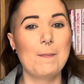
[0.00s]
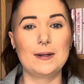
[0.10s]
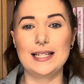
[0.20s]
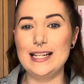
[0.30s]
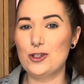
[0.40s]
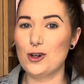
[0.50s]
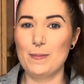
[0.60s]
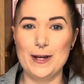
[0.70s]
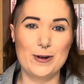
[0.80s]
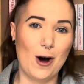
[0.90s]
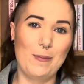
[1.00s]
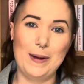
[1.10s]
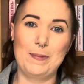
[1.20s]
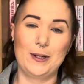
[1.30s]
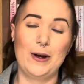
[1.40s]
Please drop me a
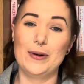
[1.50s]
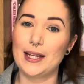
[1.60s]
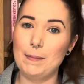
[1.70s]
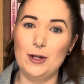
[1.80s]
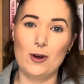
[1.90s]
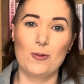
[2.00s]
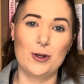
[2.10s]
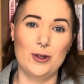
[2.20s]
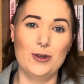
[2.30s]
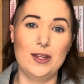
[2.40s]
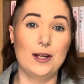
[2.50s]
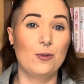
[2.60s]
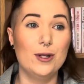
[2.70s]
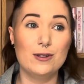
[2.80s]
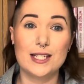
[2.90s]
comment below and let me know what you think.
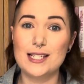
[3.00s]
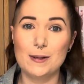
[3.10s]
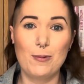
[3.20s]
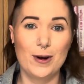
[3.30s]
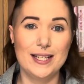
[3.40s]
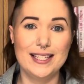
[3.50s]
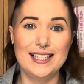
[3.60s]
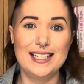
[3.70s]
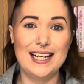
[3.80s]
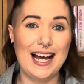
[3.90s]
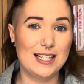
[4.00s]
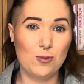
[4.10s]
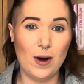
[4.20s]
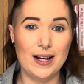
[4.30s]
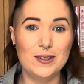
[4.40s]
Were you disappointed in it as
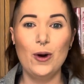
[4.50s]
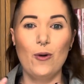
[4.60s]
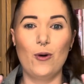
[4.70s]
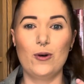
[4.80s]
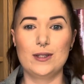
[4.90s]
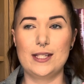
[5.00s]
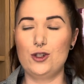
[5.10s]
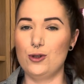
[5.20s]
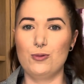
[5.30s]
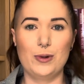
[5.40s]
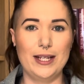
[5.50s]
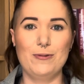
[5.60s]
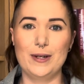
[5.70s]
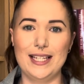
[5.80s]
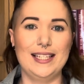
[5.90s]
well? Or did you really,
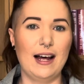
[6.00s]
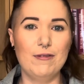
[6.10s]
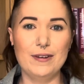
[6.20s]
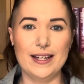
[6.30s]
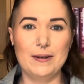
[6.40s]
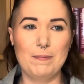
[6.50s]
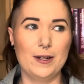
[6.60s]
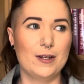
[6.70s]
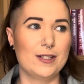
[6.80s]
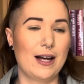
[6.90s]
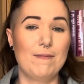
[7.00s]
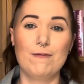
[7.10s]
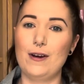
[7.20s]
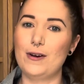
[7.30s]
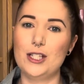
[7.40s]
really love it? Because I'm
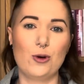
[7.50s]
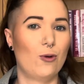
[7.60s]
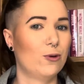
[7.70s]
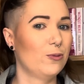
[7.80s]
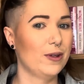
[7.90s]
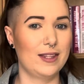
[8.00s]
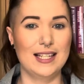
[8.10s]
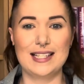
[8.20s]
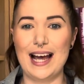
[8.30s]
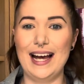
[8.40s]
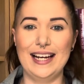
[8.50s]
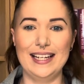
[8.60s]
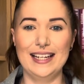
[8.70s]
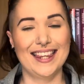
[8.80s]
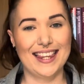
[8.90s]
very torn with this,
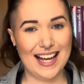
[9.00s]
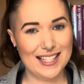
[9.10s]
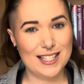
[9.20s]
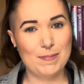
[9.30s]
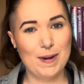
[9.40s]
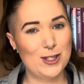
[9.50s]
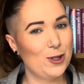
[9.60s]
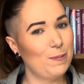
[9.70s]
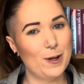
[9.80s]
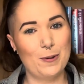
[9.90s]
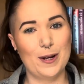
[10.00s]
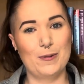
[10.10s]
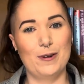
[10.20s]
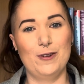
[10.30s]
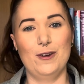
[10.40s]
hey. That's my super quick
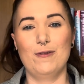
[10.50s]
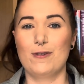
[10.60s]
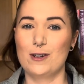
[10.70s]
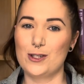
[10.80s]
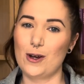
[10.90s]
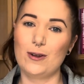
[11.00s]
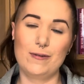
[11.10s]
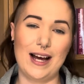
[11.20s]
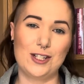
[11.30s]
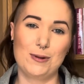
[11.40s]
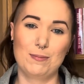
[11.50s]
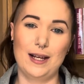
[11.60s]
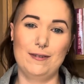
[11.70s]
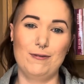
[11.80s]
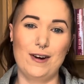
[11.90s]
review for A Soul of Ash and
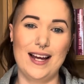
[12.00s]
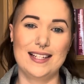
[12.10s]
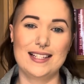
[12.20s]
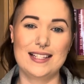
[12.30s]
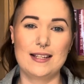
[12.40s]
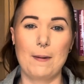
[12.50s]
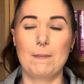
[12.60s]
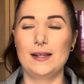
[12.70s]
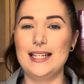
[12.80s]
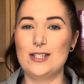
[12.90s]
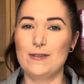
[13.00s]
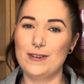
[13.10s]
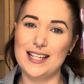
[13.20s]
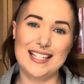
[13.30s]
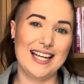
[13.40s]
Blood, friends. Please don't
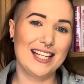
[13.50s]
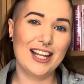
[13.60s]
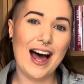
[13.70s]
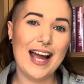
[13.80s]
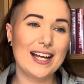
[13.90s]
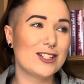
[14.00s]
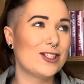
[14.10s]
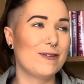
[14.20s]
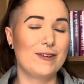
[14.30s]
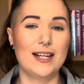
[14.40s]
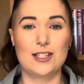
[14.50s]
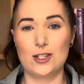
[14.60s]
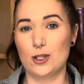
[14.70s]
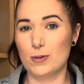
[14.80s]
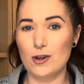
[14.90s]
forget to hit like. Don't forget to
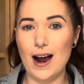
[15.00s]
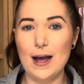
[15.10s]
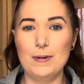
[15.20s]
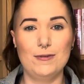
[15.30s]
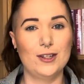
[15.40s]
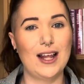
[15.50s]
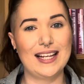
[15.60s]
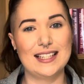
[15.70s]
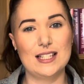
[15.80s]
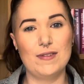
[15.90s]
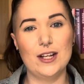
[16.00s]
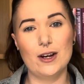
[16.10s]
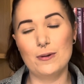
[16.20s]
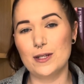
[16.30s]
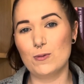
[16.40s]
subscribe if you like this
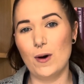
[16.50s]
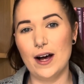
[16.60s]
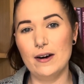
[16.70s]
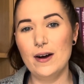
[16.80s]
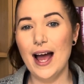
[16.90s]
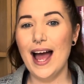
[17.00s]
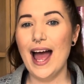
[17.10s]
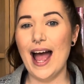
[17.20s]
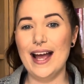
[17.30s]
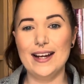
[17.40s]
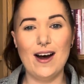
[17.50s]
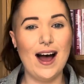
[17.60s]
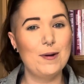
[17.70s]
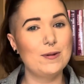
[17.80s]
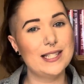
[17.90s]
video as well. And
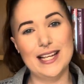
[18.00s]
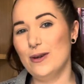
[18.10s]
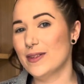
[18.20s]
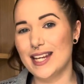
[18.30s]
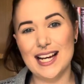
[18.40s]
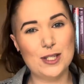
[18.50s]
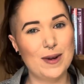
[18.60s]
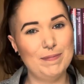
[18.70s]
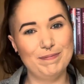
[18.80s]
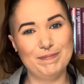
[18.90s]
I will see you in the next one.